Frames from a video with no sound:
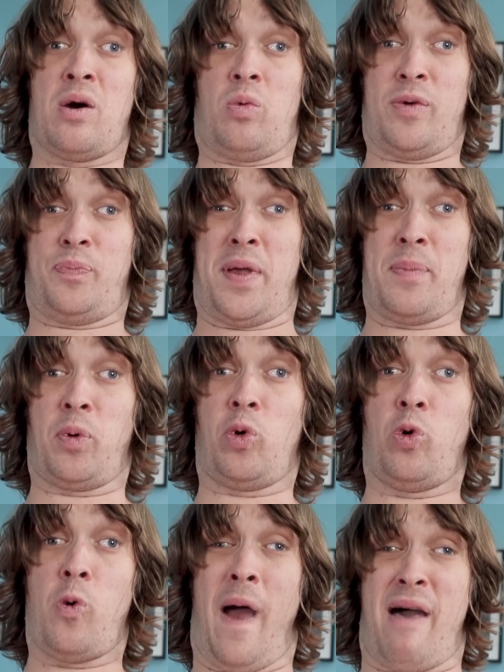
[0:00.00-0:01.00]
with people
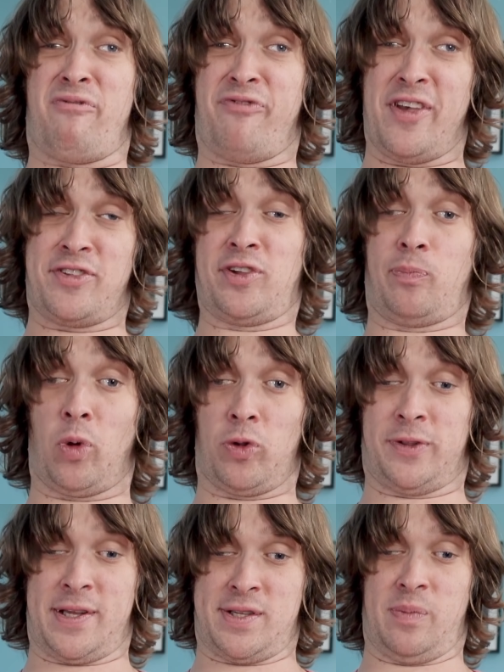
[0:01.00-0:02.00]
who have visible
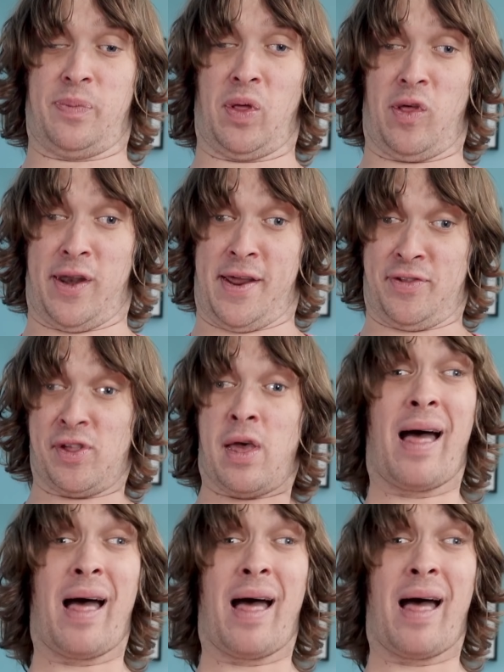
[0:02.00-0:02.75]
disabilities.